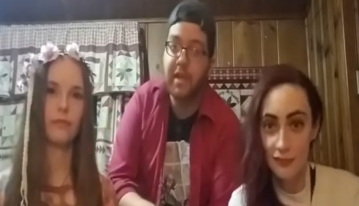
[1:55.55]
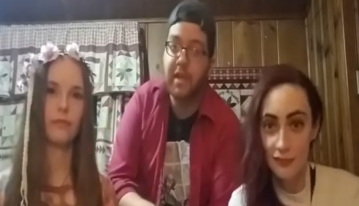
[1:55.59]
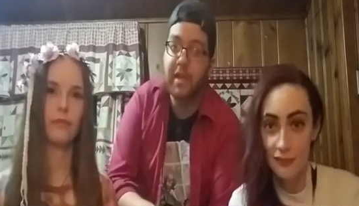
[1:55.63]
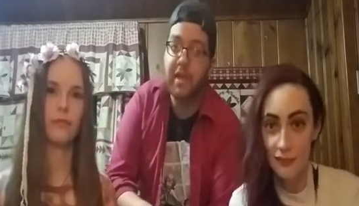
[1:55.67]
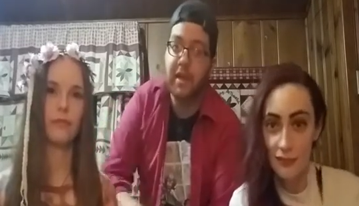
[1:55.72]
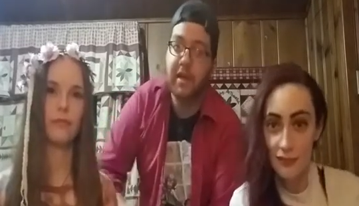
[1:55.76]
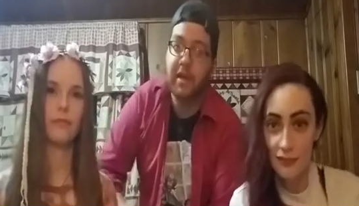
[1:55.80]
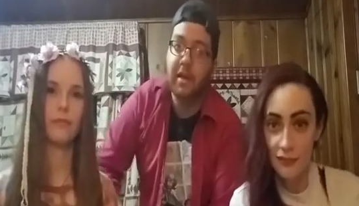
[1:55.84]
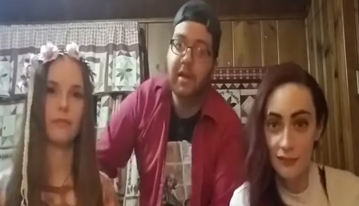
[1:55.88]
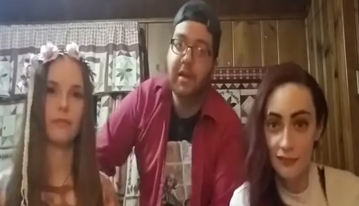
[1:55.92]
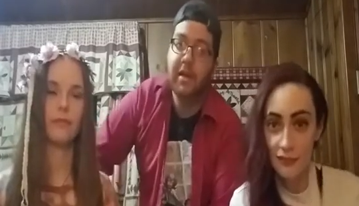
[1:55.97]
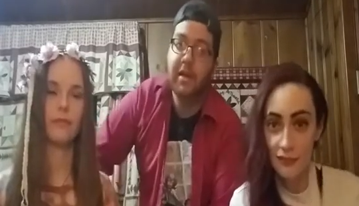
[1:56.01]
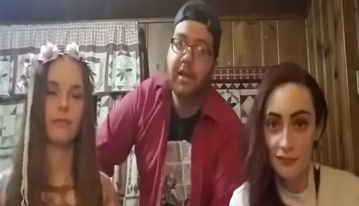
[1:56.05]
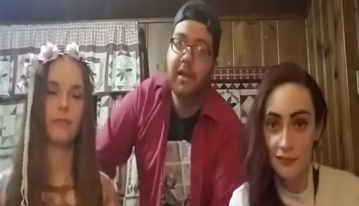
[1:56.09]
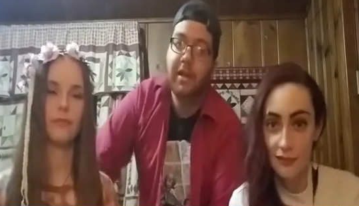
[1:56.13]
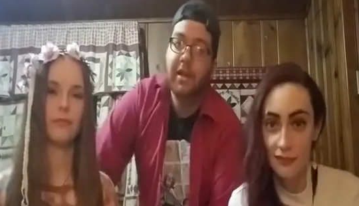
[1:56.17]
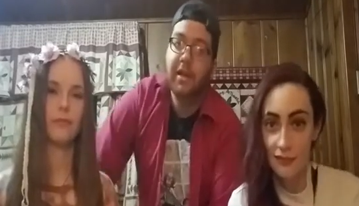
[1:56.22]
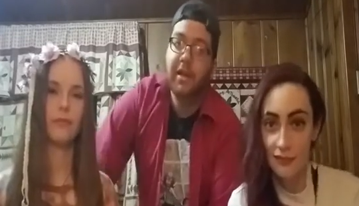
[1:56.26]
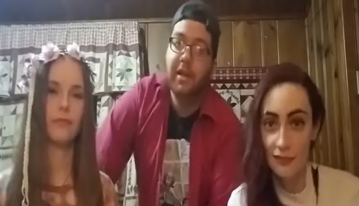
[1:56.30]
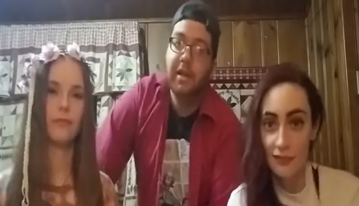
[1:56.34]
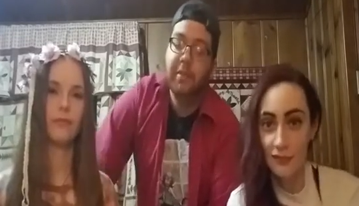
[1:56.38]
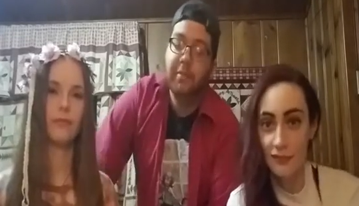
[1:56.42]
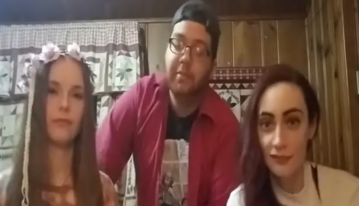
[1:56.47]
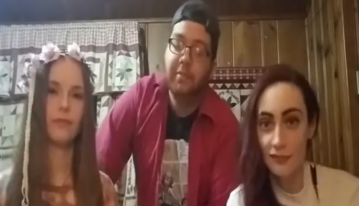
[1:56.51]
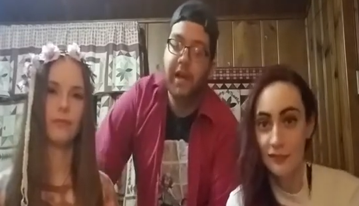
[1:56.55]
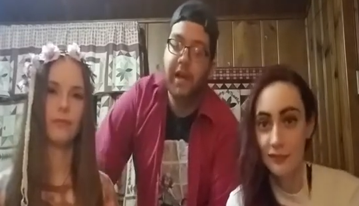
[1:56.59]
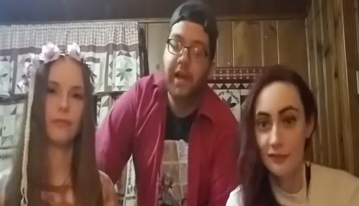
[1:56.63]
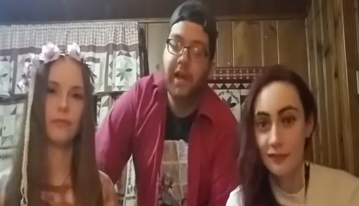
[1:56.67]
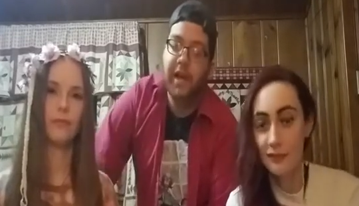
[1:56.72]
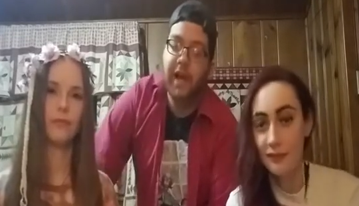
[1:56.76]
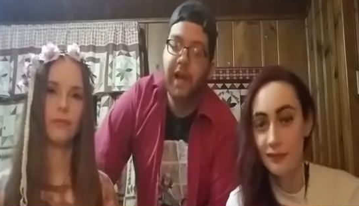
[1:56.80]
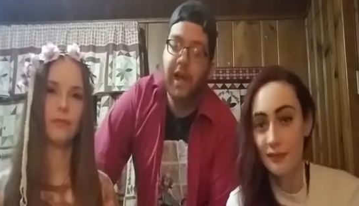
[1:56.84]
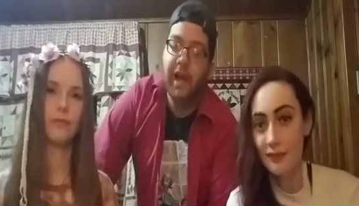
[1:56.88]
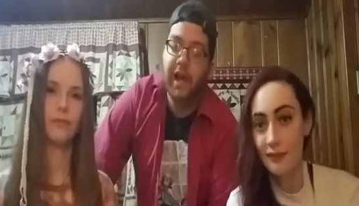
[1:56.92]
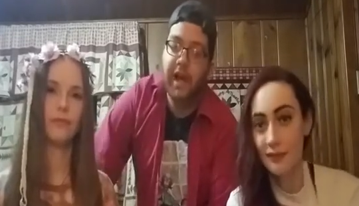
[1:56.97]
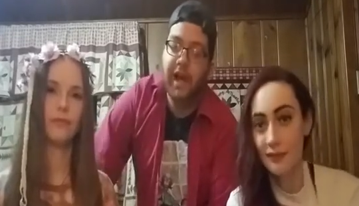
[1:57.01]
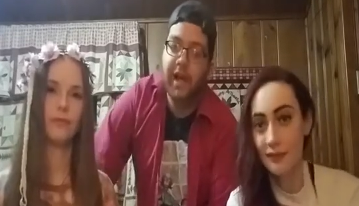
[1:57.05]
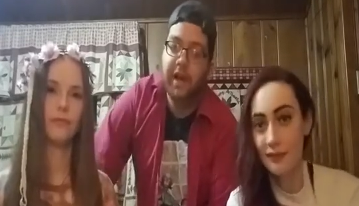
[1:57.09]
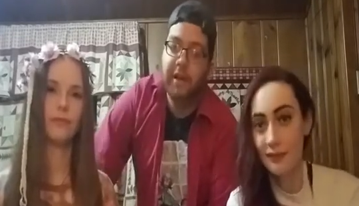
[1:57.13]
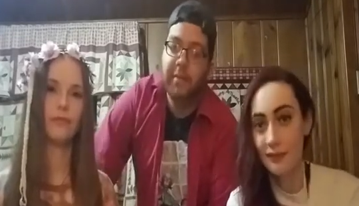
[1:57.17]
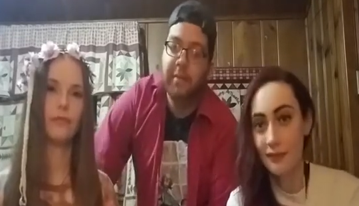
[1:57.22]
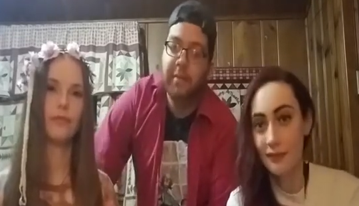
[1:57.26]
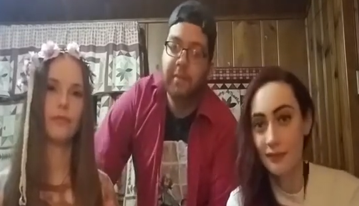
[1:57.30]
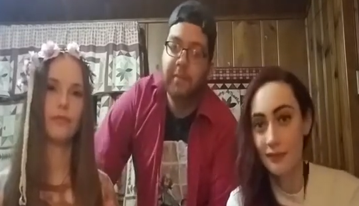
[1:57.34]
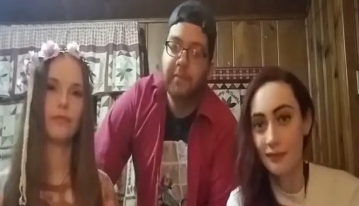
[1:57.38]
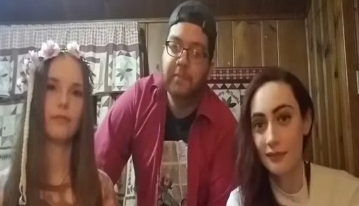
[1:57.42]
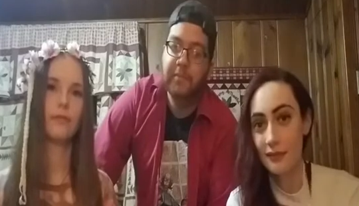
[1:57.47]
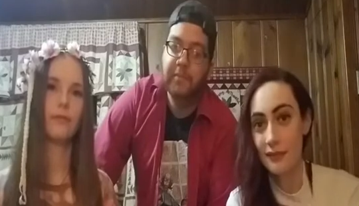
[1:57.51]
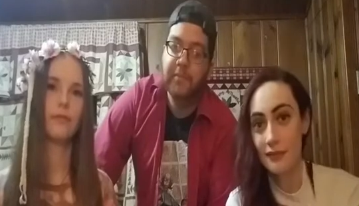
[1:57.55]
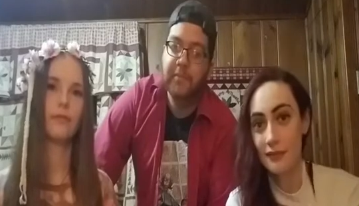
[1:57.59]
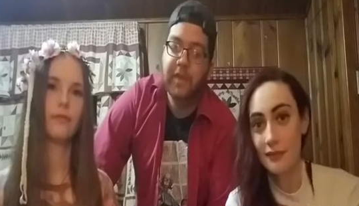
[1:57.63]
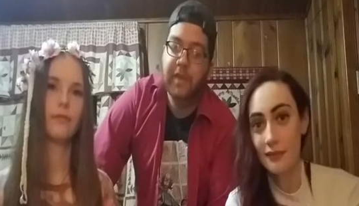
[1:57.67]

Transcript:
Speaker 1: be here. But um,